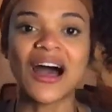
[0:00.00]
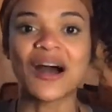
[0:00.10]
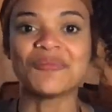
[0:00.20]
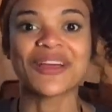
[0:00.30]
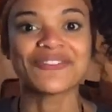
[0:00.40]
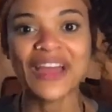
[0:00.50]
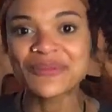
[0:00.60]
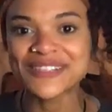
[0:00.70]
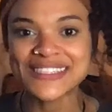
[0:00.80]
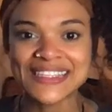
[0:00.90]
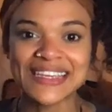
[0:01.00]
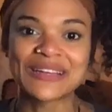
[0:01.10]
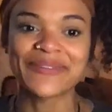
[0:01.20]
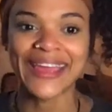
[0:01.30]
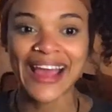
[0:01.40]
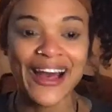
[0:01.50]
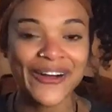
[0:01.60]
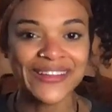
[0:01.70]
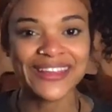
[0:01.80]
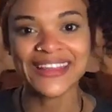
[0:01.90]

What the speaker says: my vibrancy and my health.